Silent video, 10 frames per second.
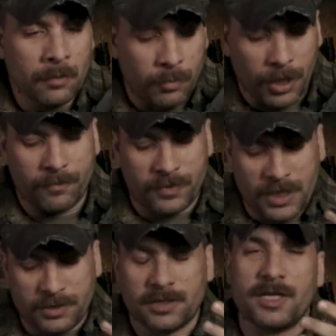But
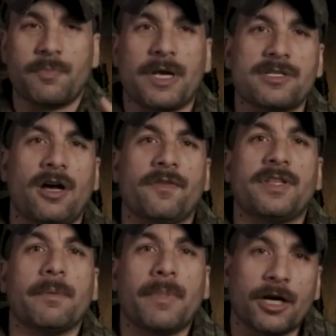this is based off
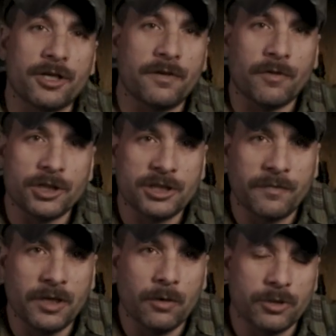the American version
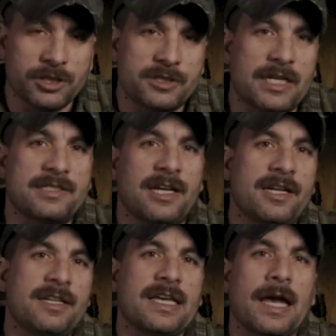of it, which is
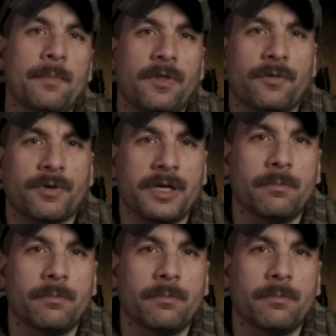designated the M3